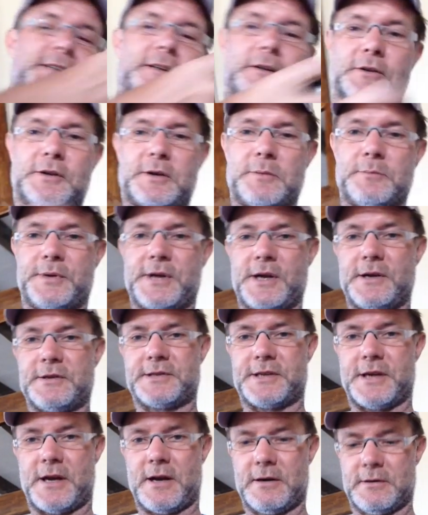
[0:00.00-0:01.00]
little
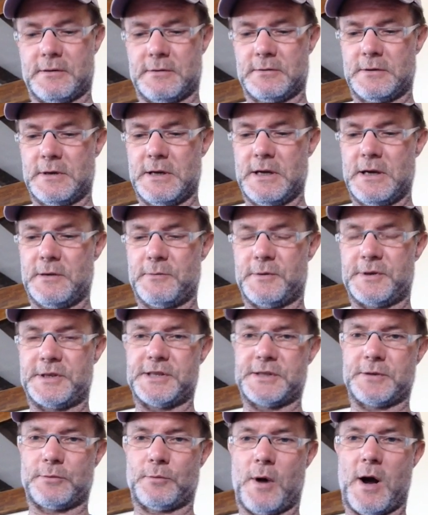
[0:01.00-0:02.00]
computer, which
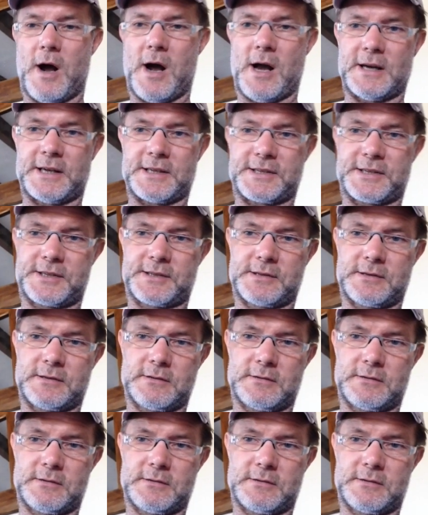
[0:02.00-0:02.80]
is a wireless